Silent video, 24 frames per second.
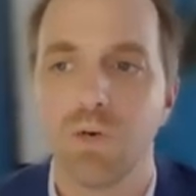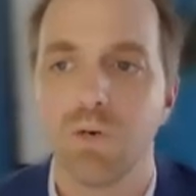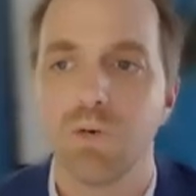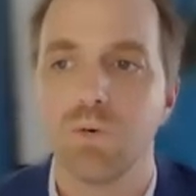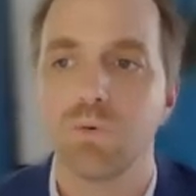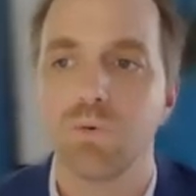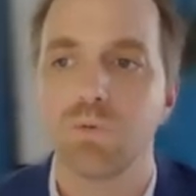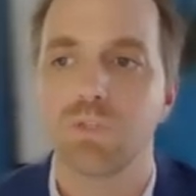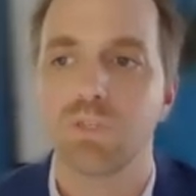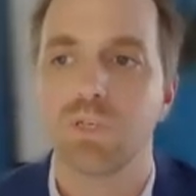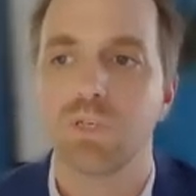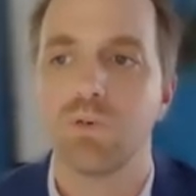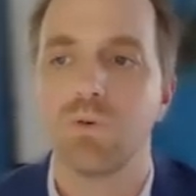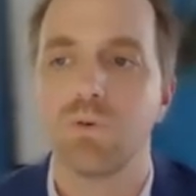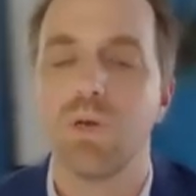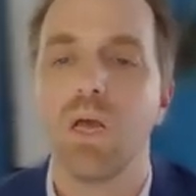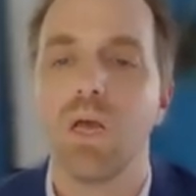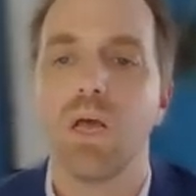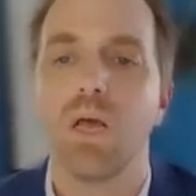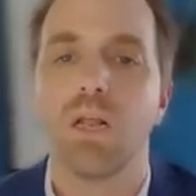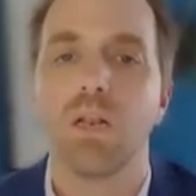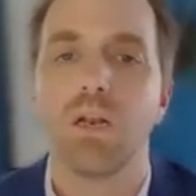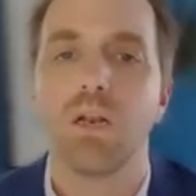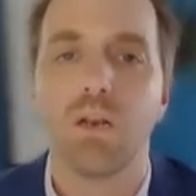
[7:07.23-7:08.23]
Also,
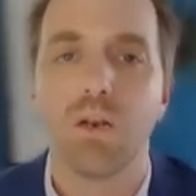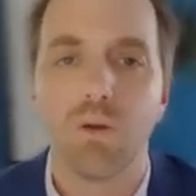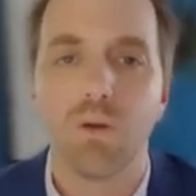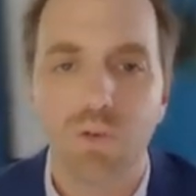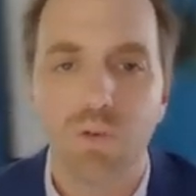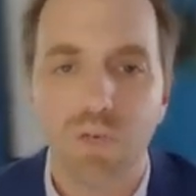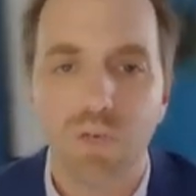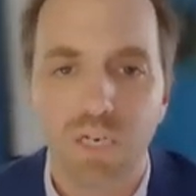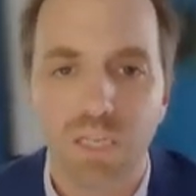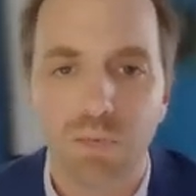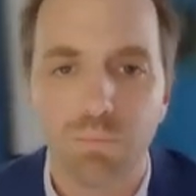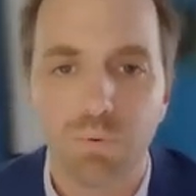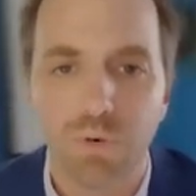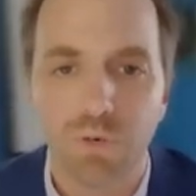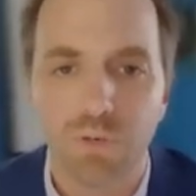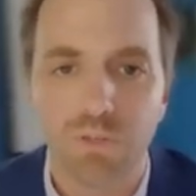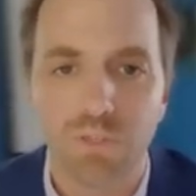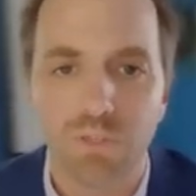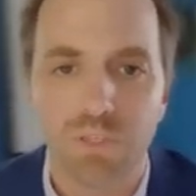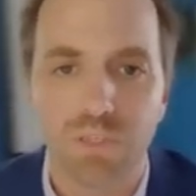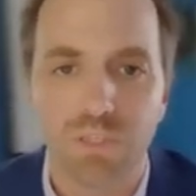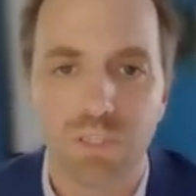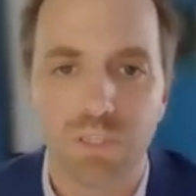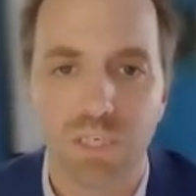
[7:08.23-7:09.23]
locally
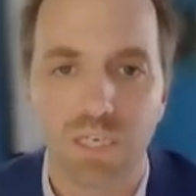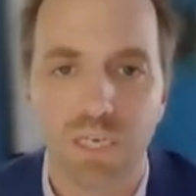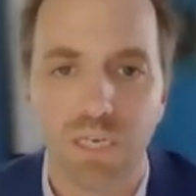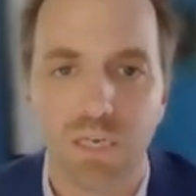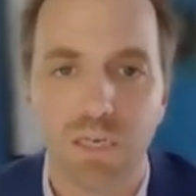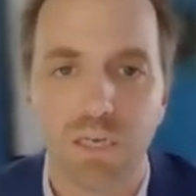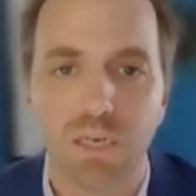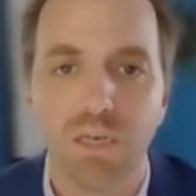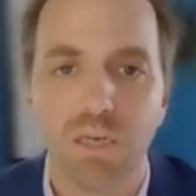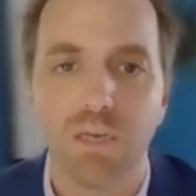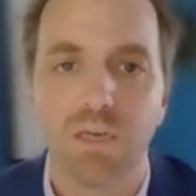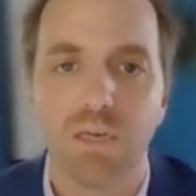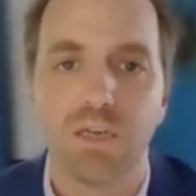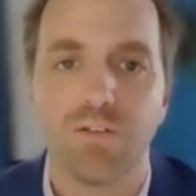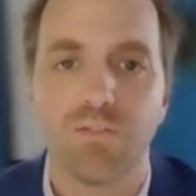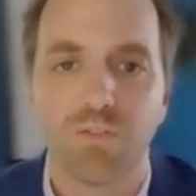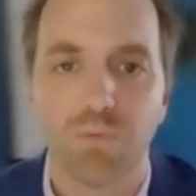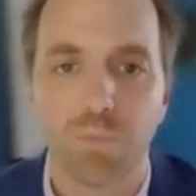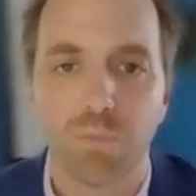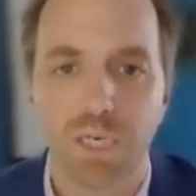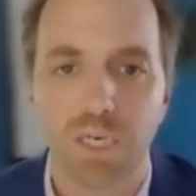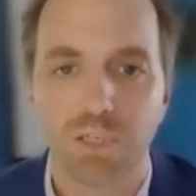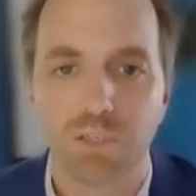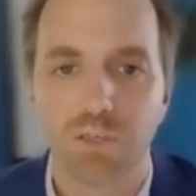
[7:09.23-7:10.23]
processing
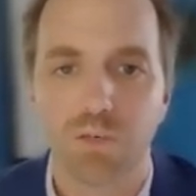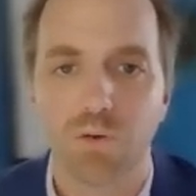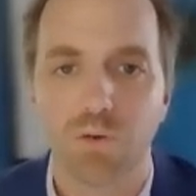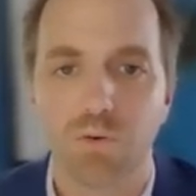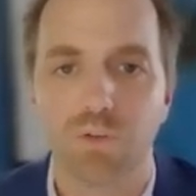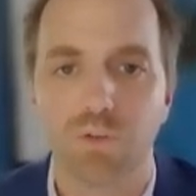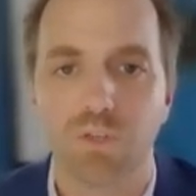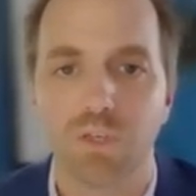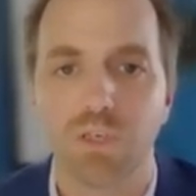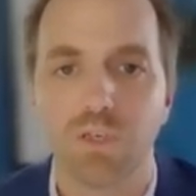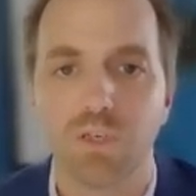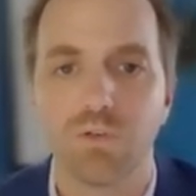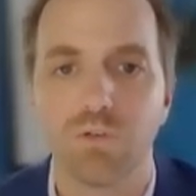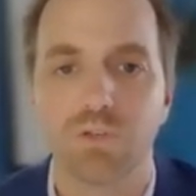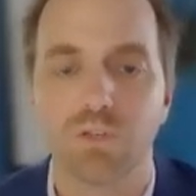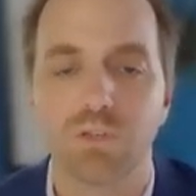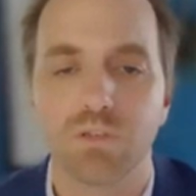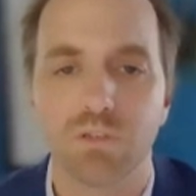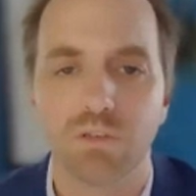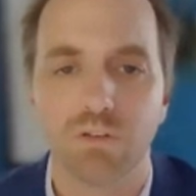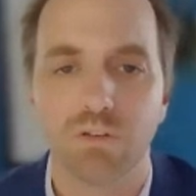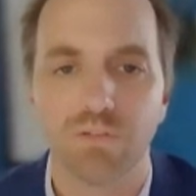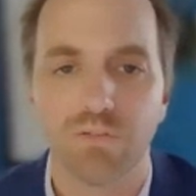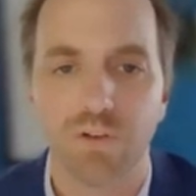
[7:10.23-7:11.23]
information on the user's
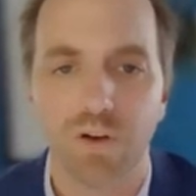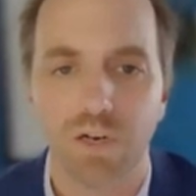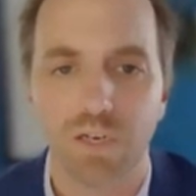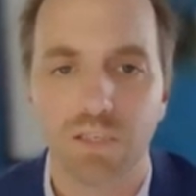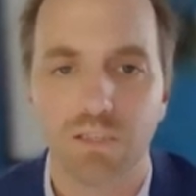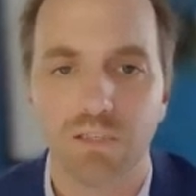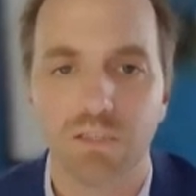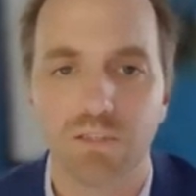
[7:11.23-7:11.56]
device.